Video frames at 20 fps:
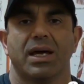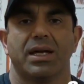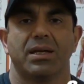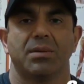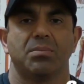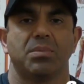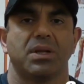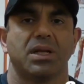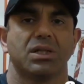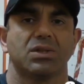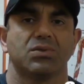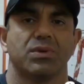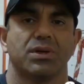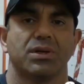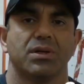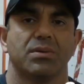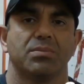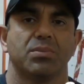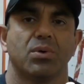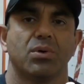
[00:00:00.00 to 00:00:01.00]
and it plays
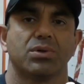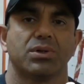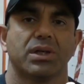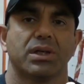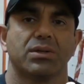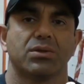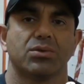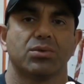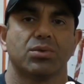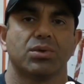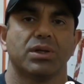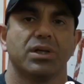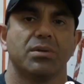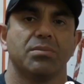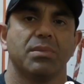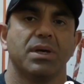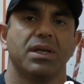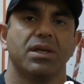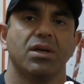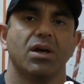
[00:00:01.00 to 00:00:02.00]
very important role
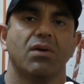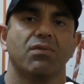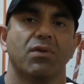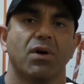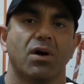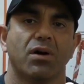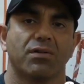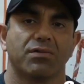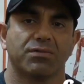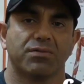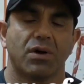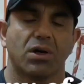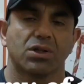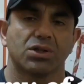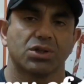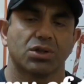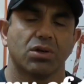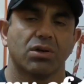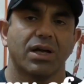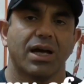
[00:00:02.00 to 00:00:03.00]
in many of our
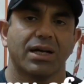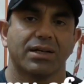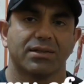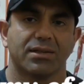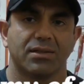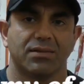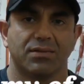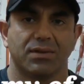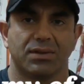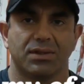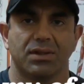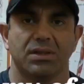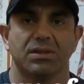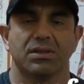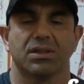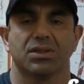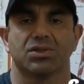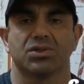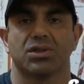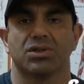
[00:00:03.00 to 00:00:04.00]
functional
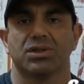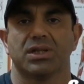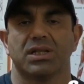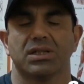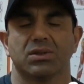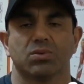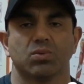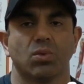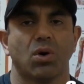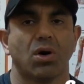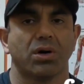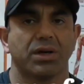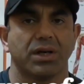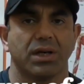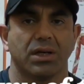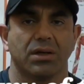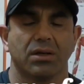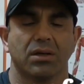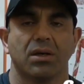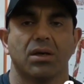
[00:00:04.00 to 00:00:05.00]
activities such as
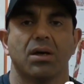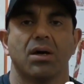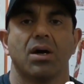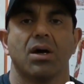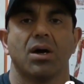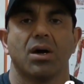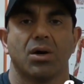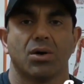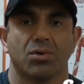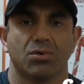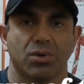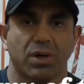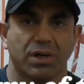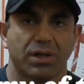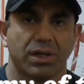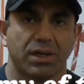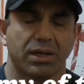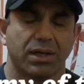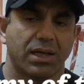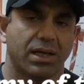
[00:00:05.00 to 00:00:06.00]
walking,
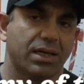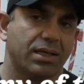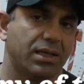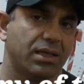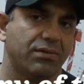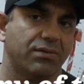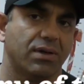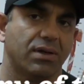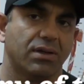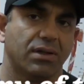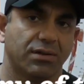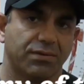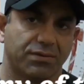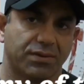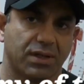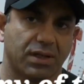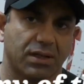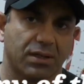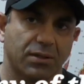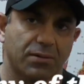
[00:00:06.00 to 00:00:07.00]
running, and even
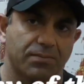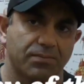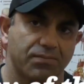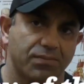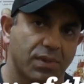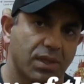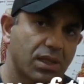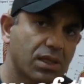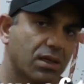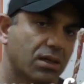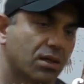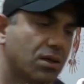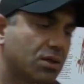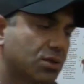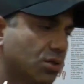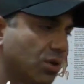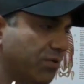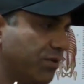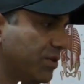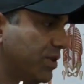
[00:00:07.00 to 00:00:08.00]
lifting.
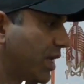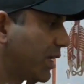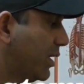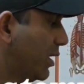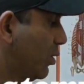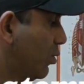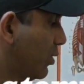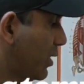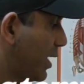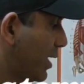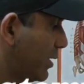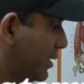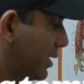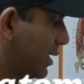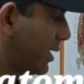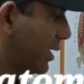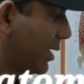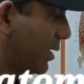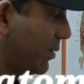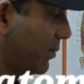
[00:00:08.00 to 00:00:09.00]
So if you take a look at
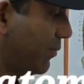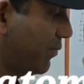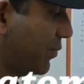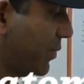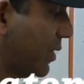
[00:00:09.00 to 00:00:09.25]
the